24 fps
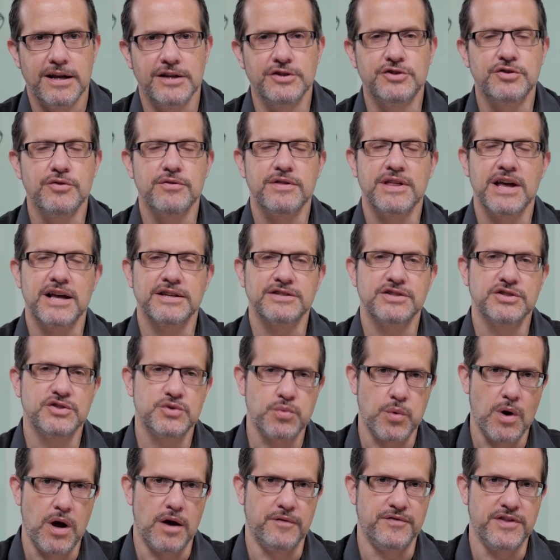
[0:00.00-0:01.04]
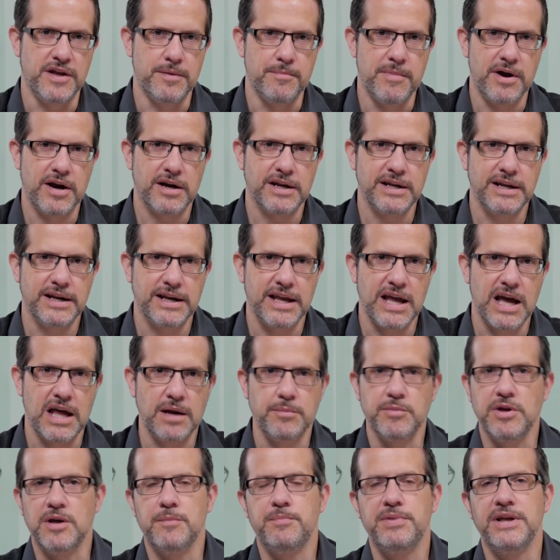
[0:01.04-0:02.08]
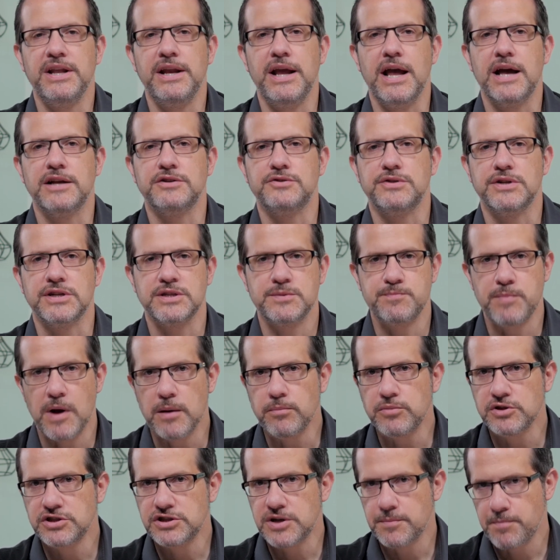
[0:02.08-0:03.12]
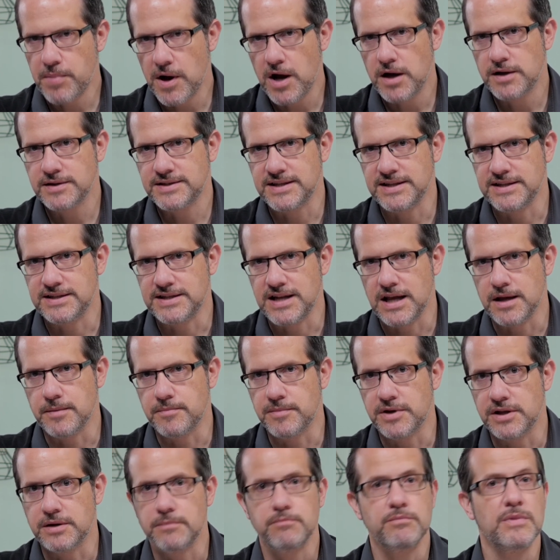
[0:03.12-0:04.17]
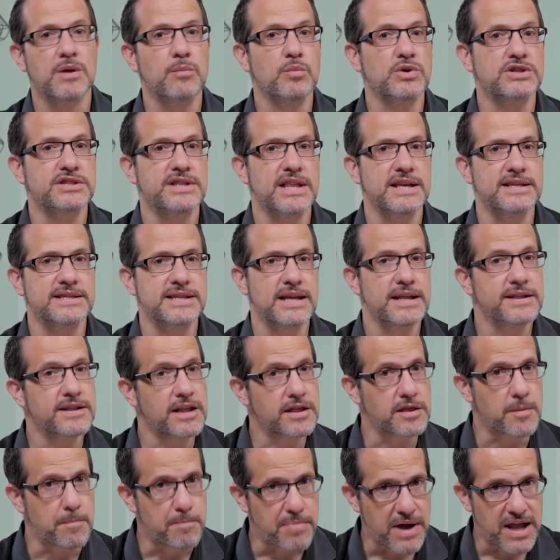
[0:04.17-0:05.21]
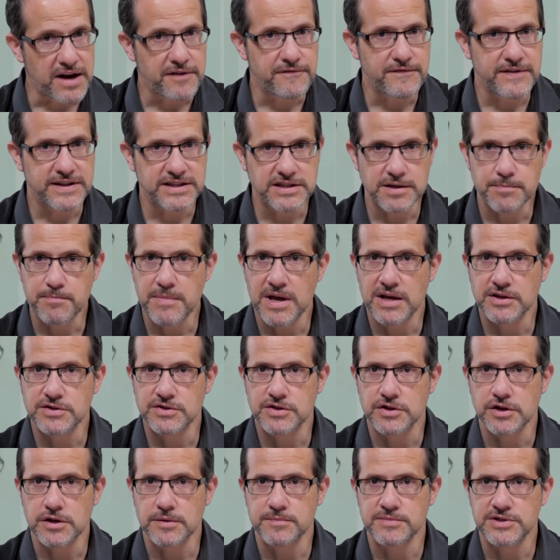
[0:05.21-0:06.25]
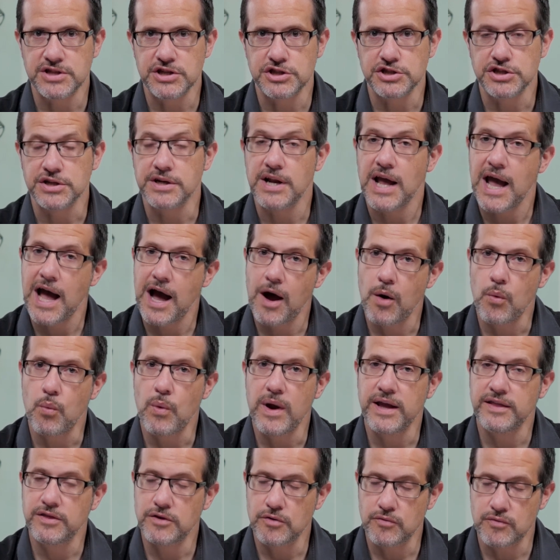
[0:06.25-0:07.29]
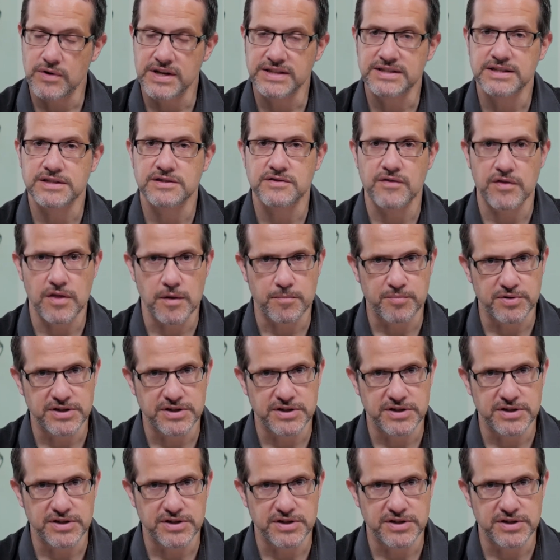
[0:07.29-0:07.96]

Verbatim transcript: In 2012, the American Academy of Pediatrics published a policy statement in which they said that the benefits of male circumcision outweighed the risks of the